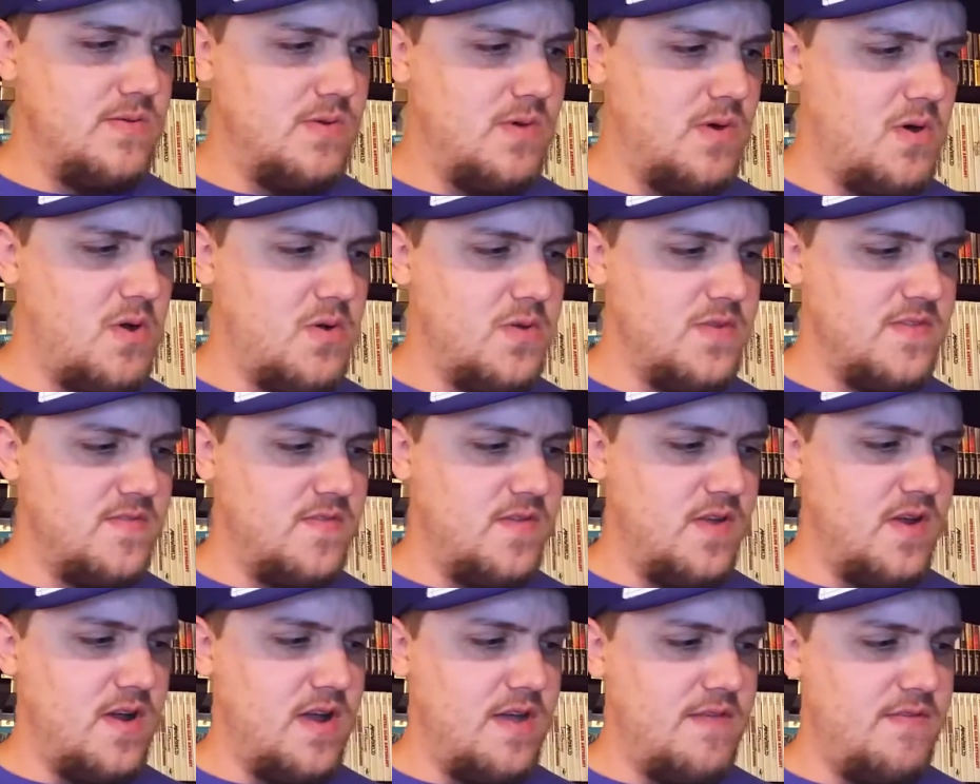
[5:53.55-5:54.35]
Or Odin
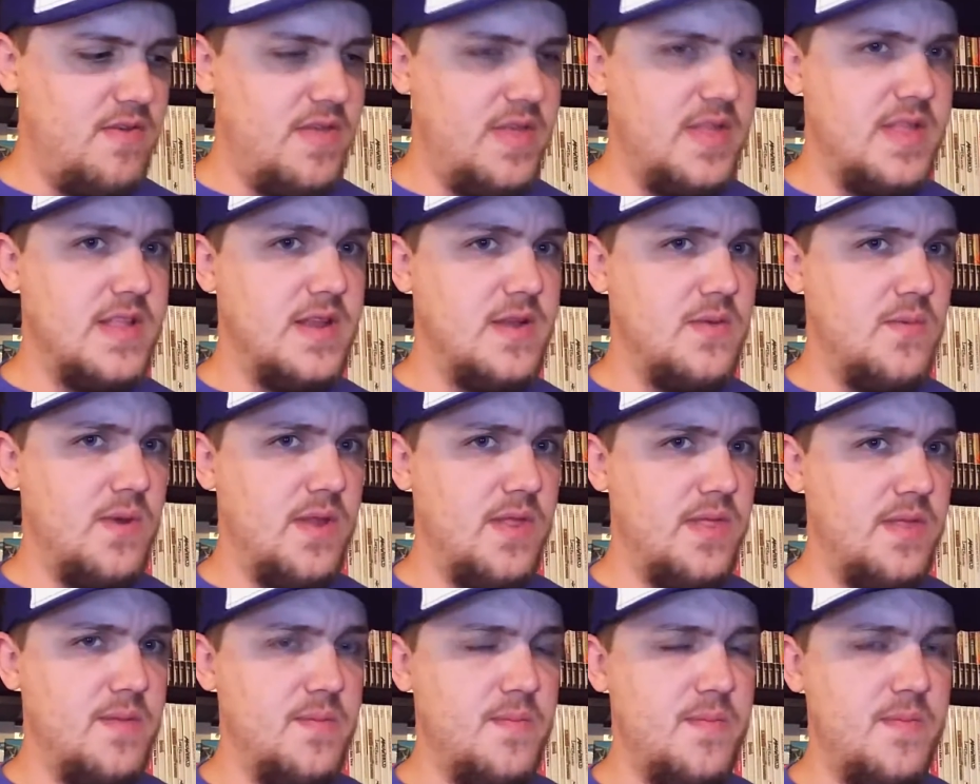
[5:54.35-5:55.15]
Sphere. I feel like they did
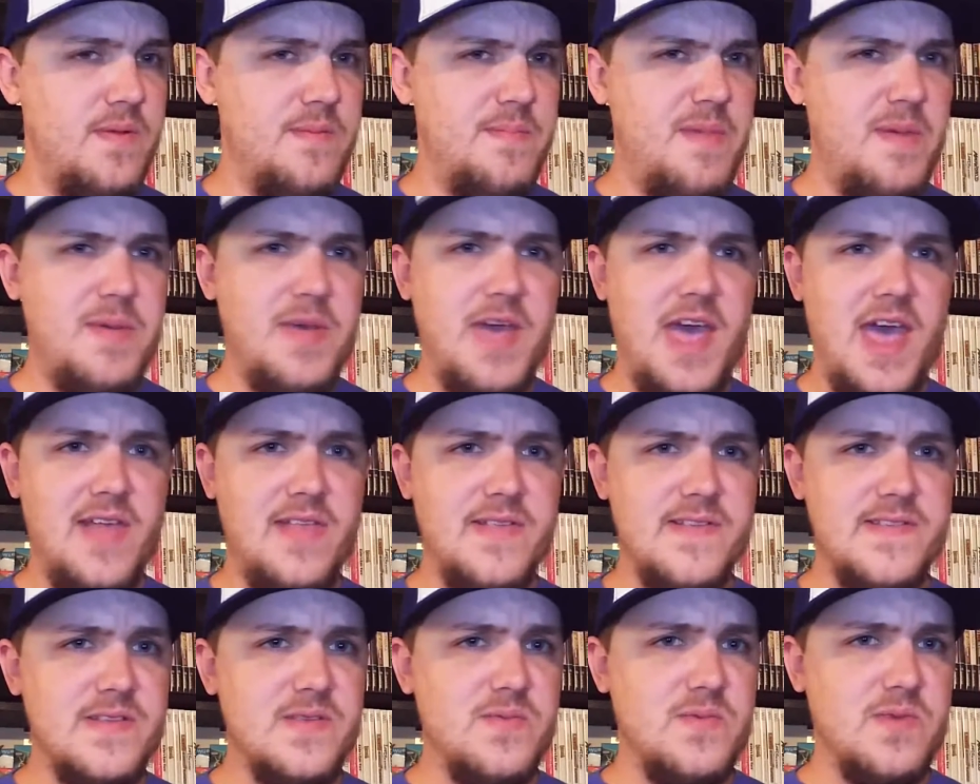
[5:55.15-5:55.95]
one of them. Maybe
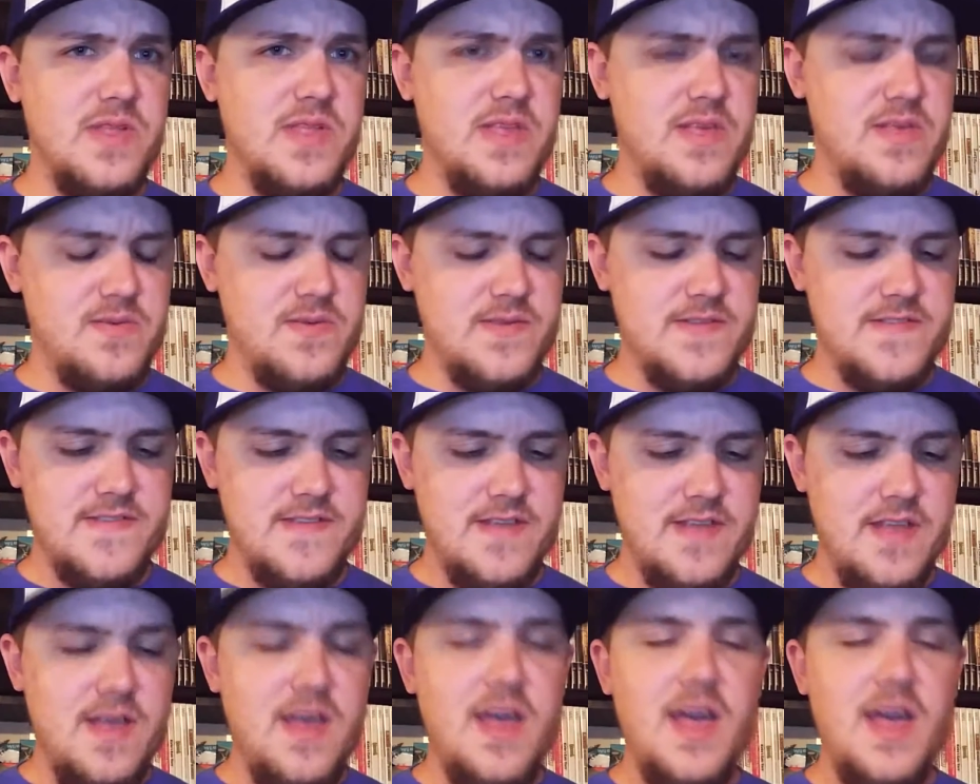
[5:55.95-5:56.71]
Atlas did one of the other ones.